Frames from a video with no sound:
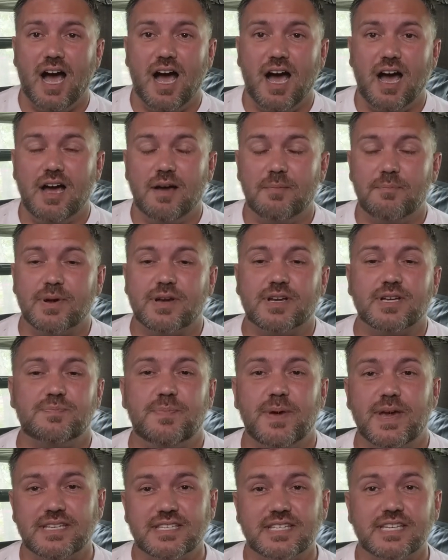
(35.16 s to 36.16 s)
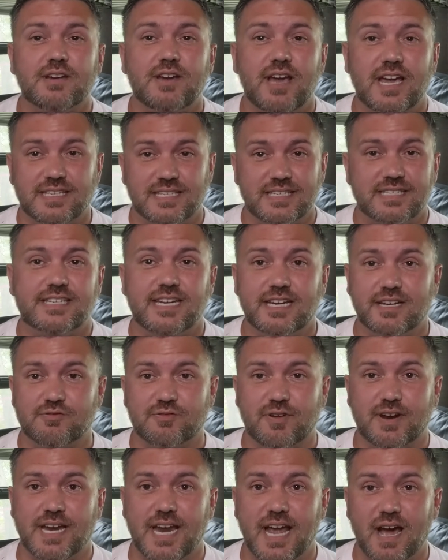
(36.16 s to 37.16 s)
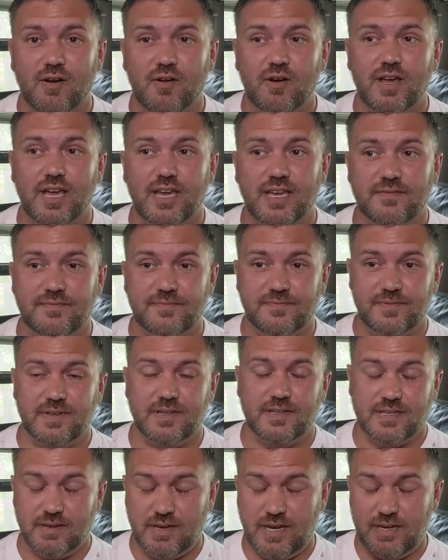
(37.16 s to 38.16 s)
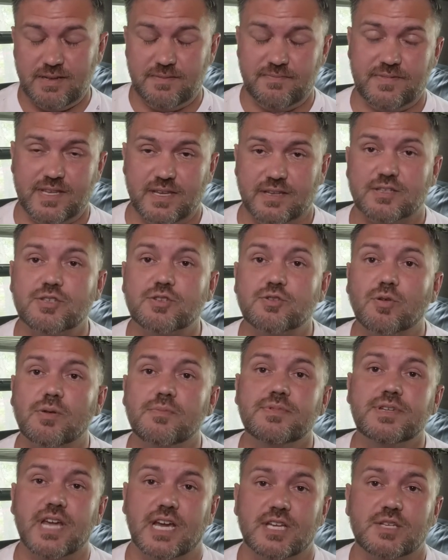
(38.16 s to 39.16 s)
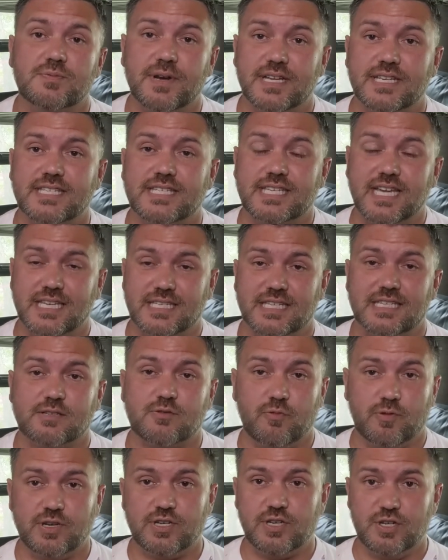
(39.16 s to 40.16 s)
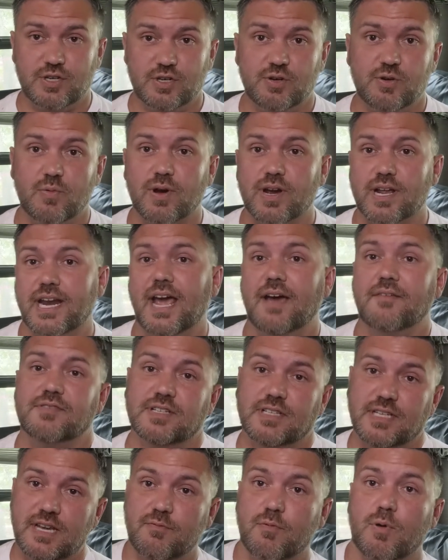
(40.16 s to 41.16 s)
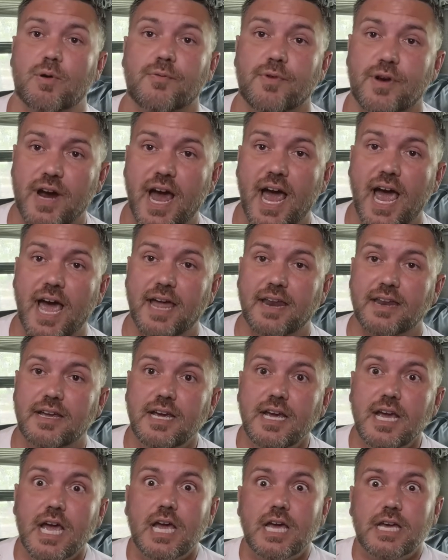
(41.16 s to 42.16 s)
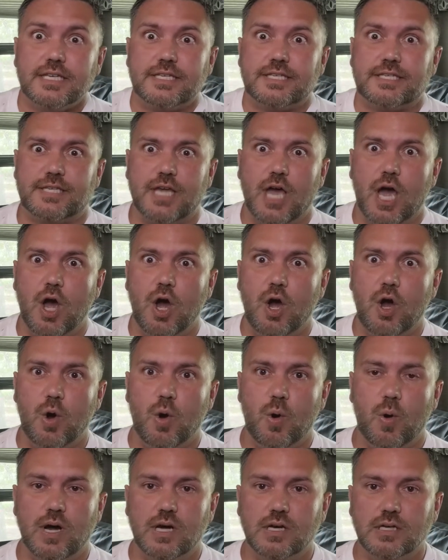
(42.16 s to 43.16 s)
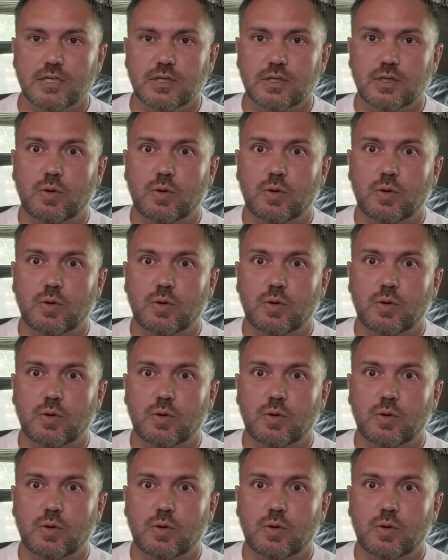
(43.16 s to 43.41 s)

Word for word: uh, because basically, as it stands right now, if it, the storm does what it says it's going to do, we're going to have to leave where we're at. So.